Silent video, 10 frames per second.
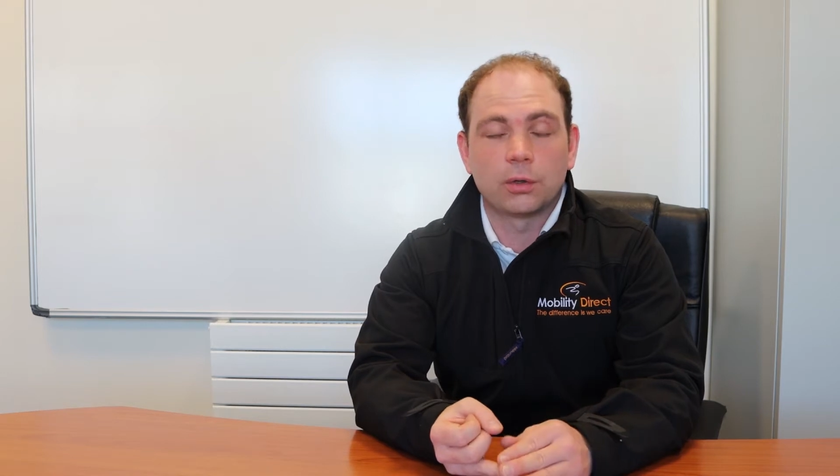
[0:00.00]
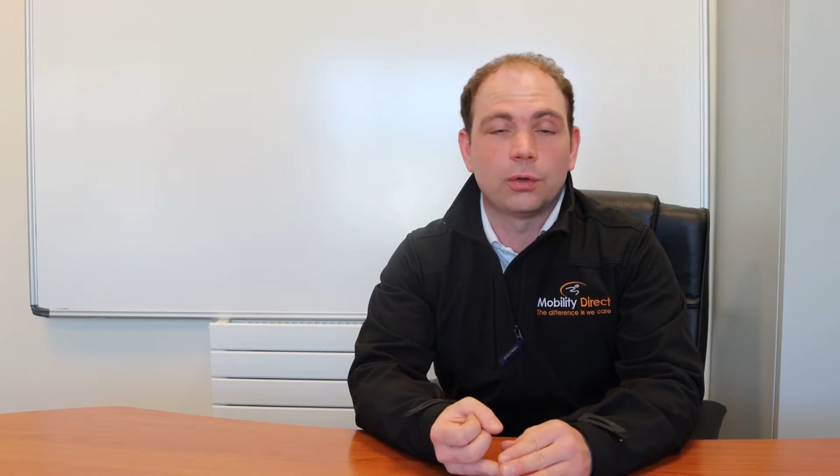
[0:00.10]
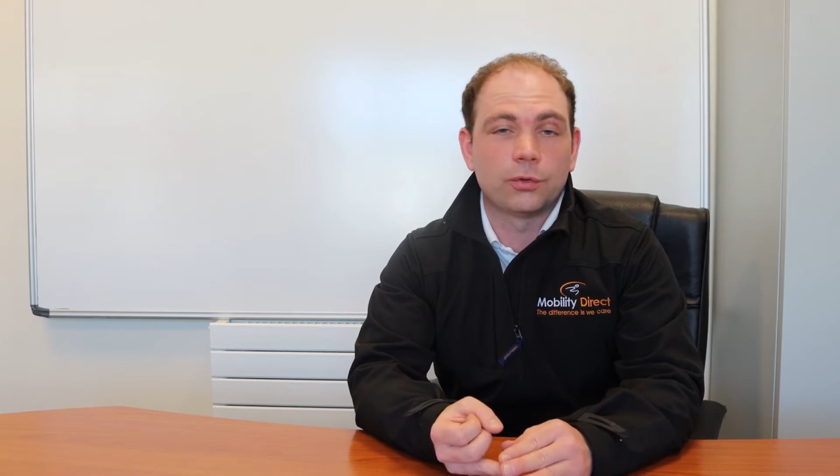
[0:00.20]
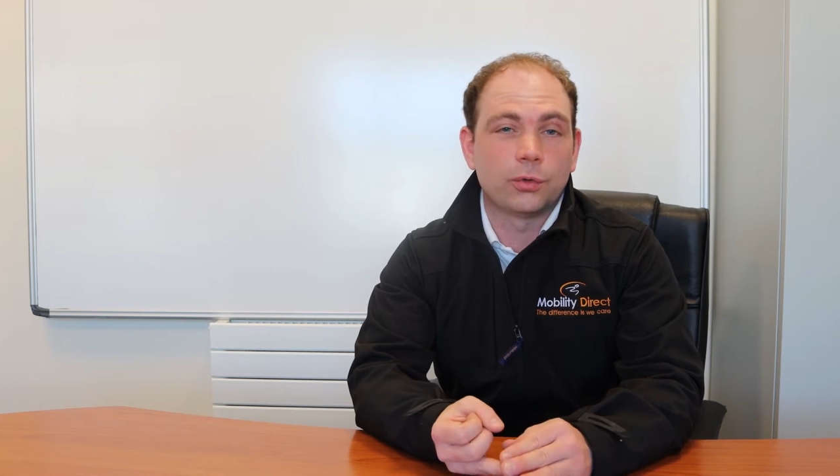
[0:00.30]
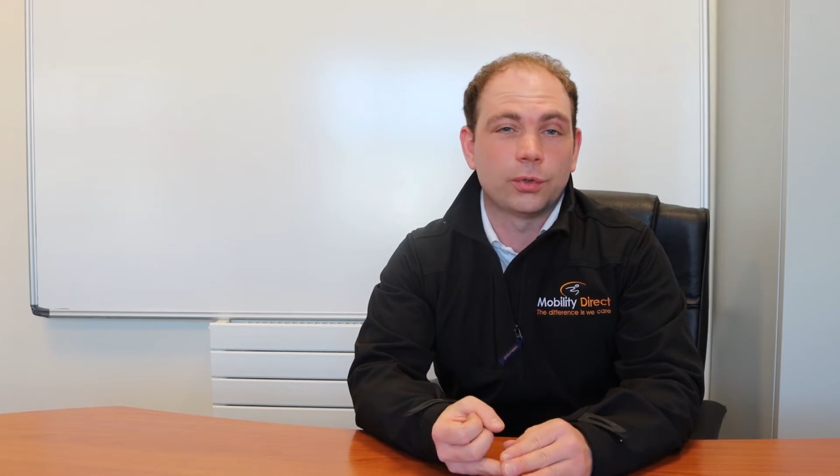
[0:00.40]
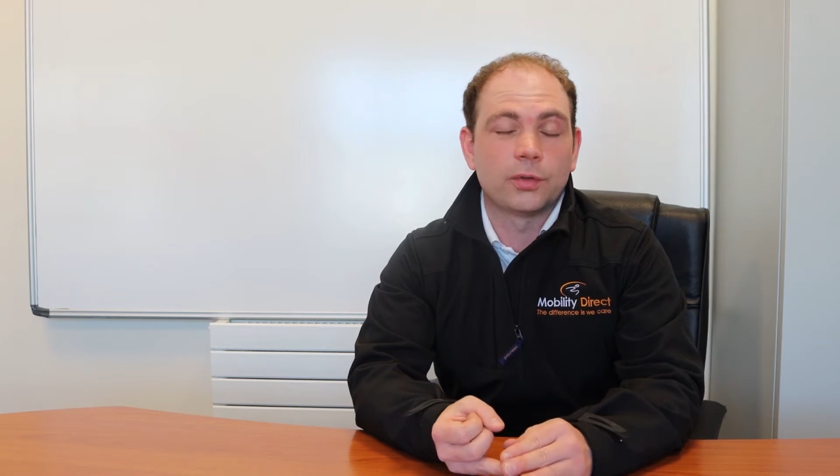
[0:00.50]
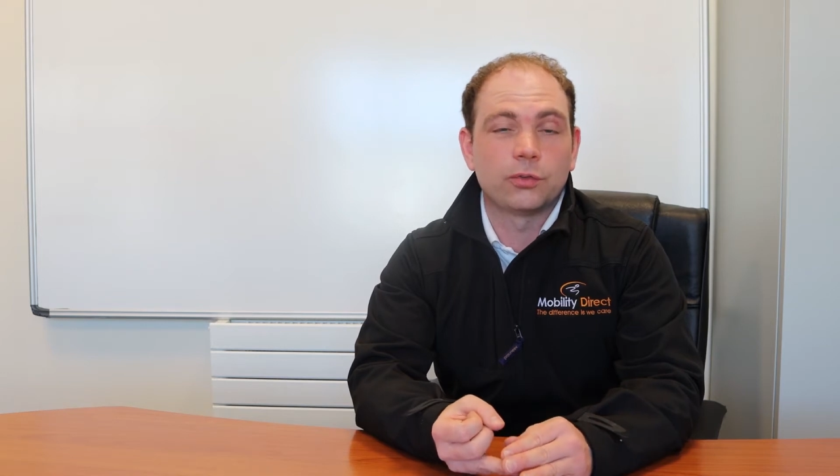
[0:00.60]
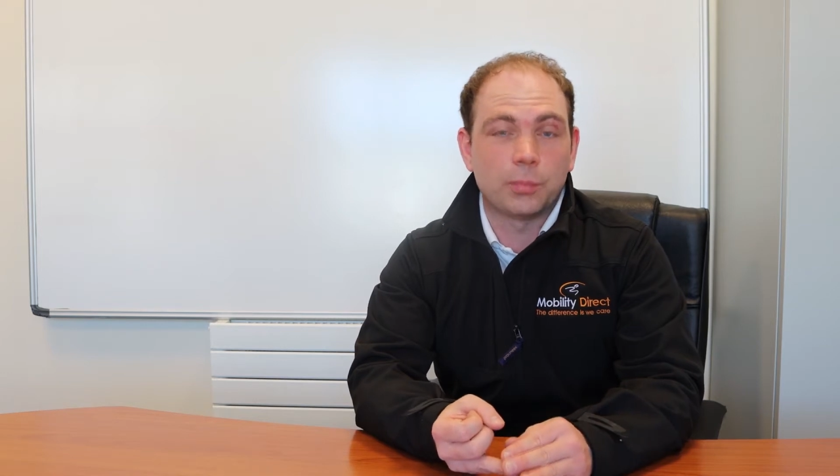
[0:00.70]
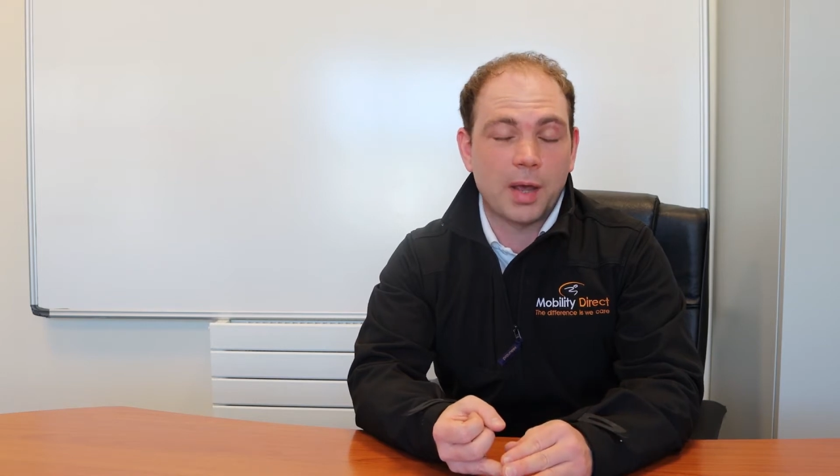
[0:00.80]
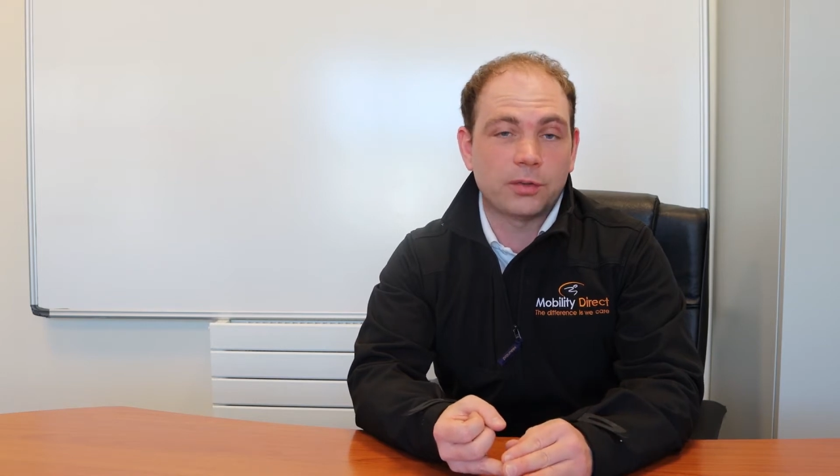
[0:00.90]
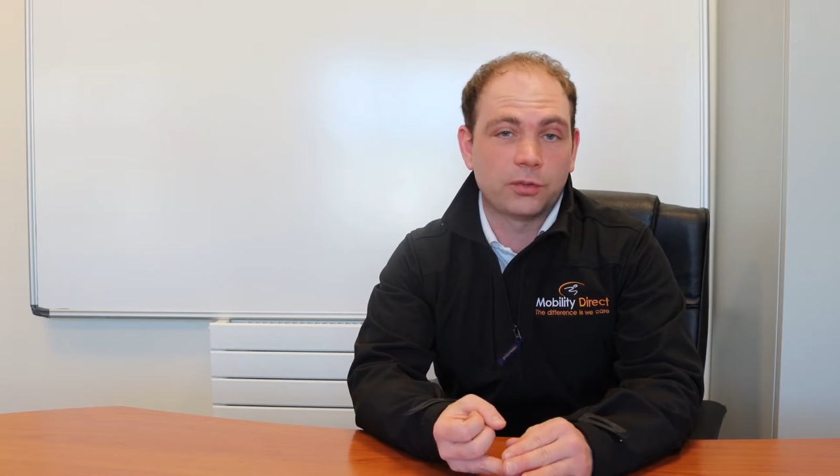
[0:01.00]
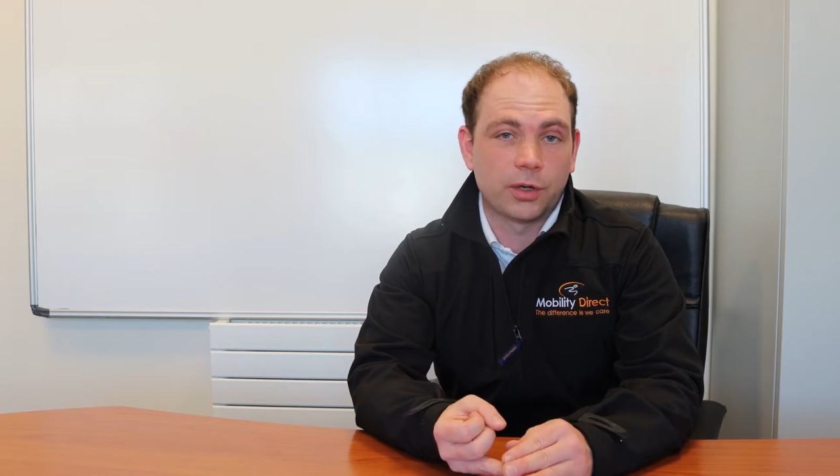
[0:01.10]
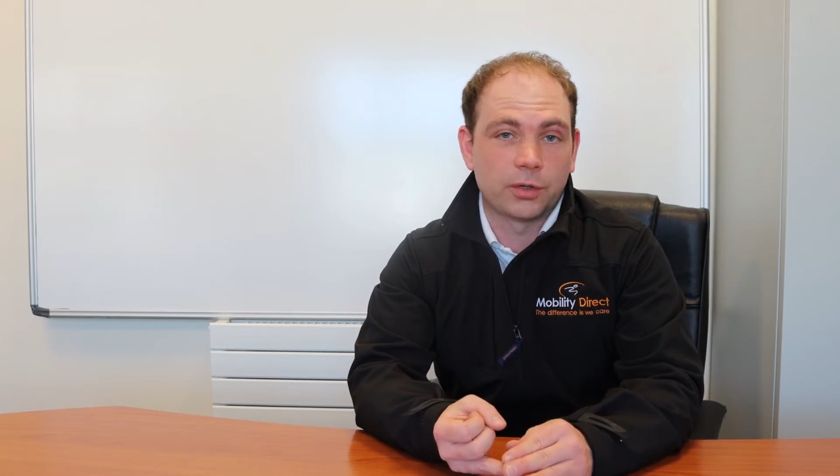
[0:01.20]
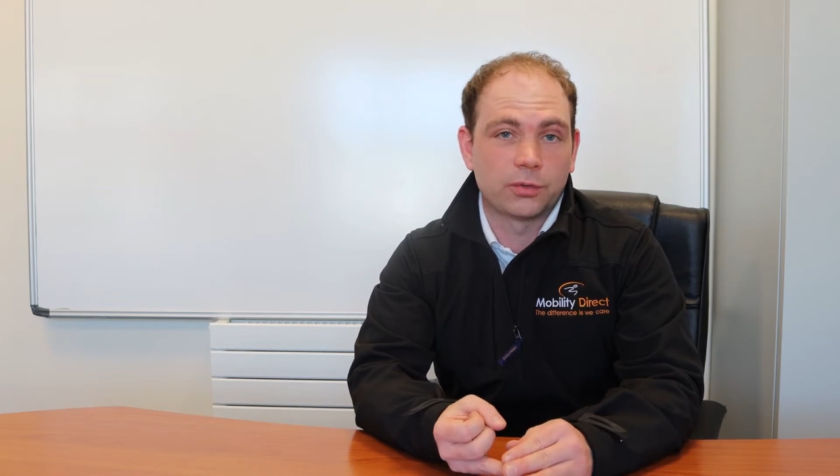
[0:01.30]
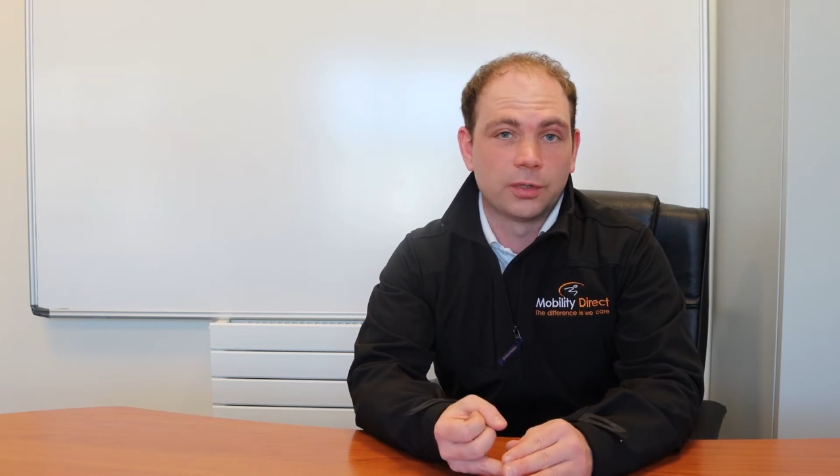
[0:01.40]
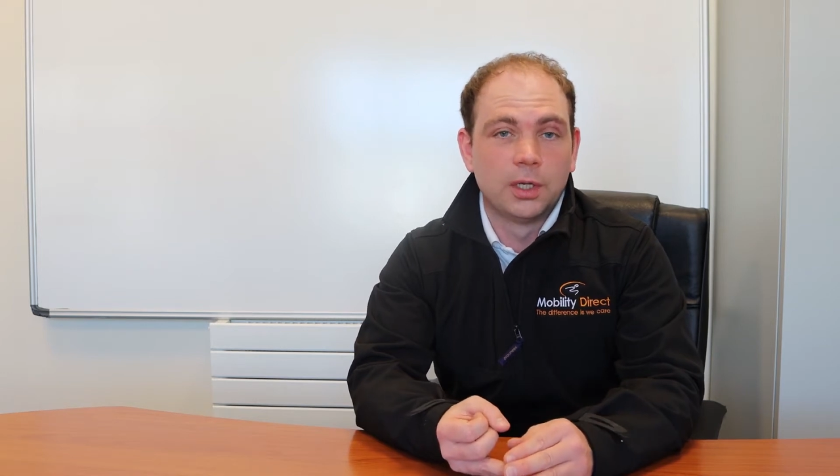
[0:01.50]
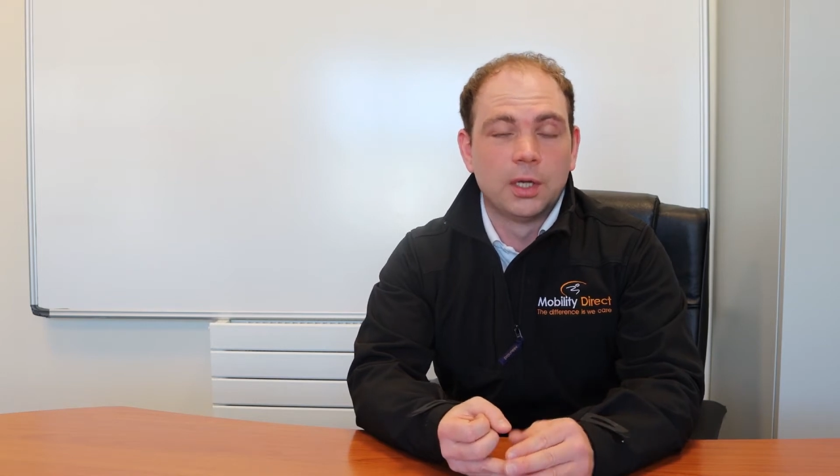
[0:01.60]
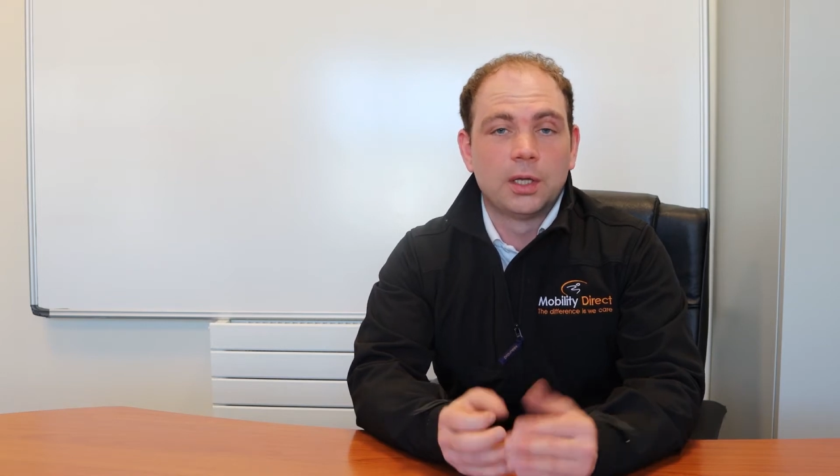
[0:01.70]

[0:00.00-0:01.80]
also known as pneumatic tyres.